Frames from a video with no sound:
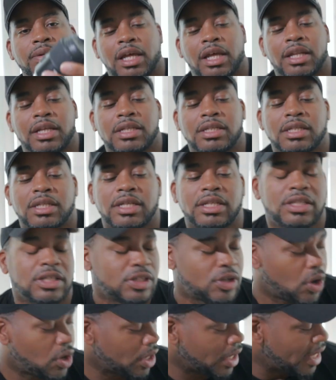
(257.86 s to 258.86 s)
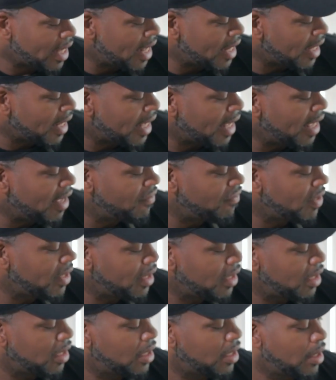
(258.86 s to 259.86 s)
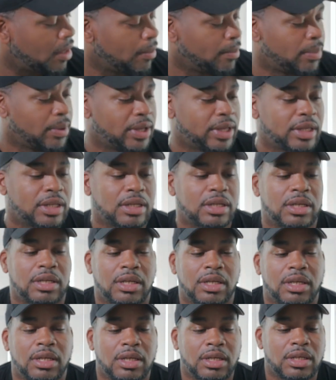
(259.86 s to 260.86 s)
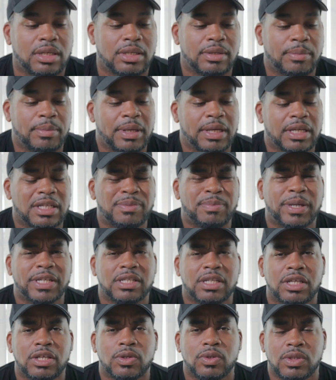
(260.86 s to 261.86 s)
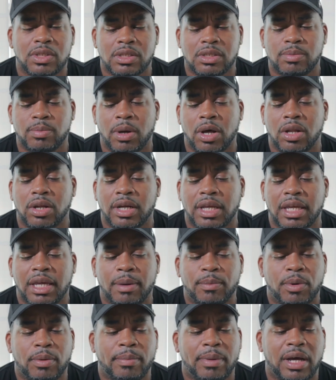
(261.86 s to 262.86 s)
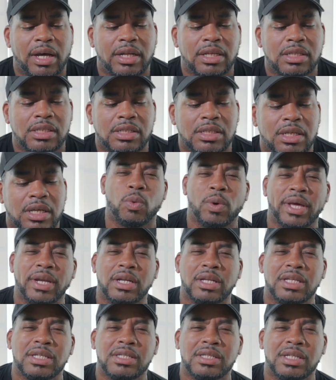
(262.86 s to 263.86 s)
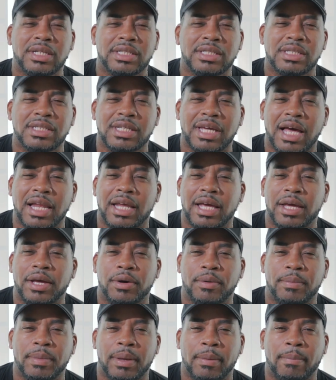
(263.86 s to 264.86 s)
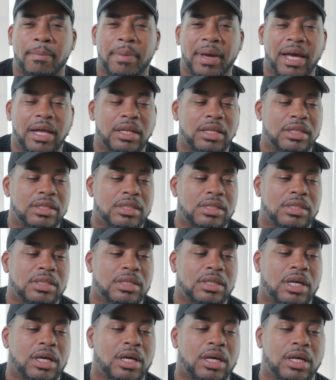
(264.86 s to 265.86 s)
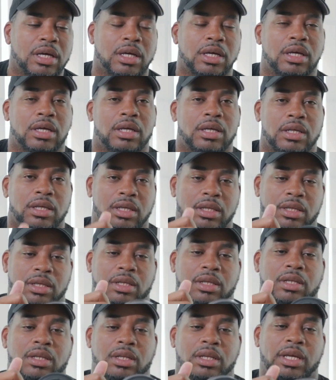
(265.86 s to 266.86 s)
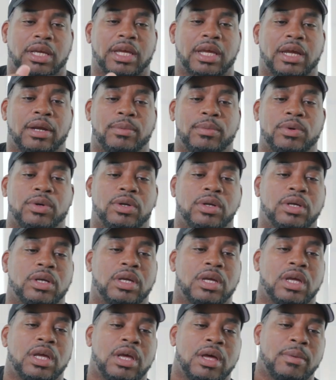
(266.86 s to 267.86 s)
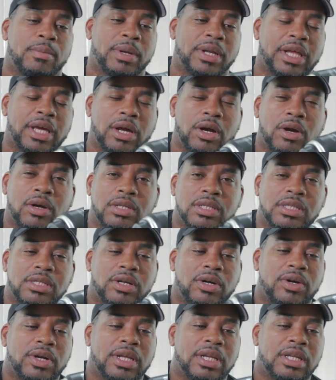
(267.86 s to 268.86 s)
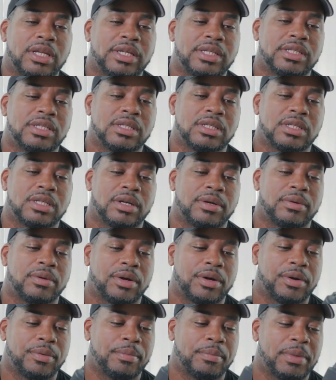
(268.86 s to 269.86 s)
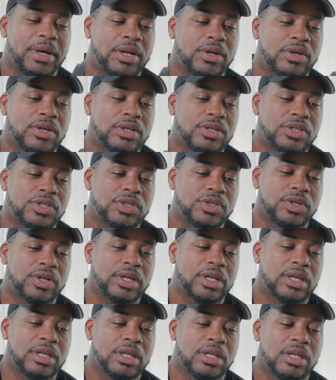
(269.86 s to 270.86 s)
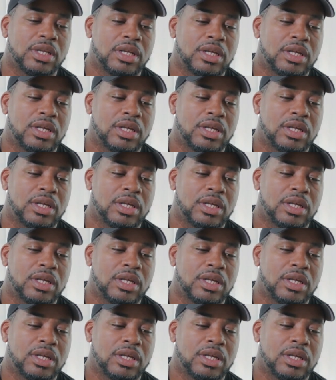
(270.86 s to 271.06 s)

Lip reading: Now these lenses are kind of heavy, but to me, especially using smaller camera bodies, the weight of these lenses kind of help me balance the camera. But they are sturdy lenses. They're metal constructed.